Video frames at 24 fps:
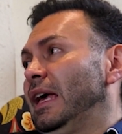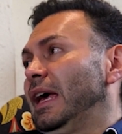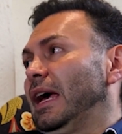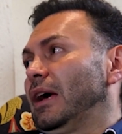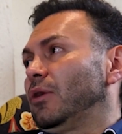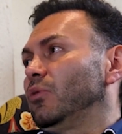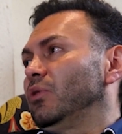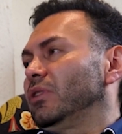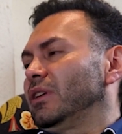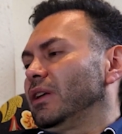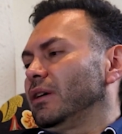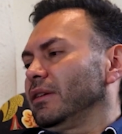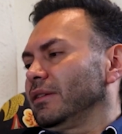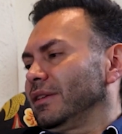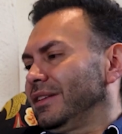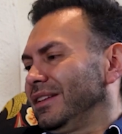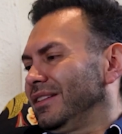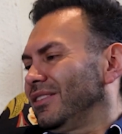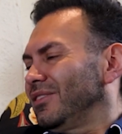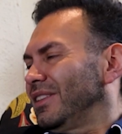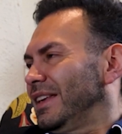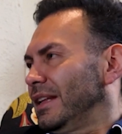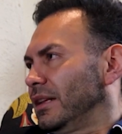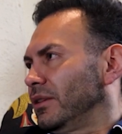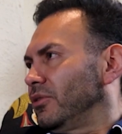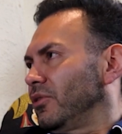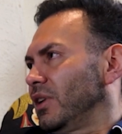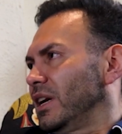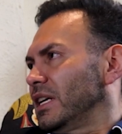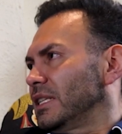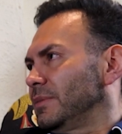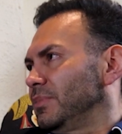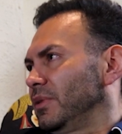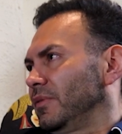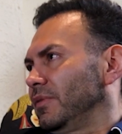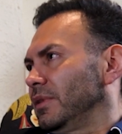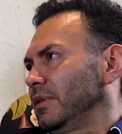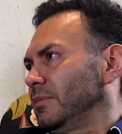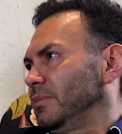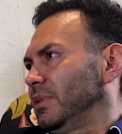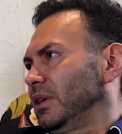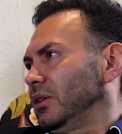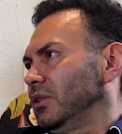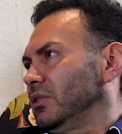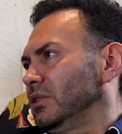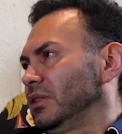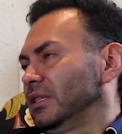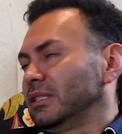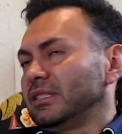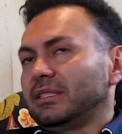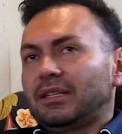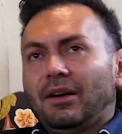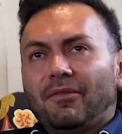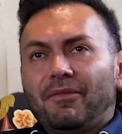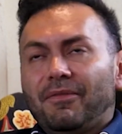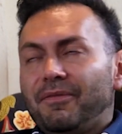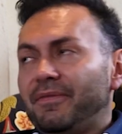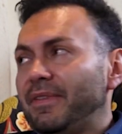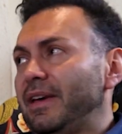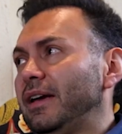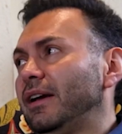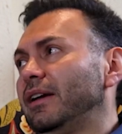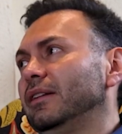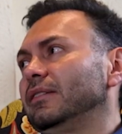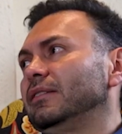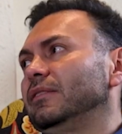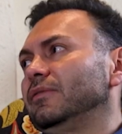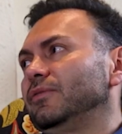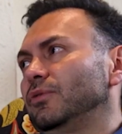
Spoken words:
and we're not going to get grasp of it because it's unfair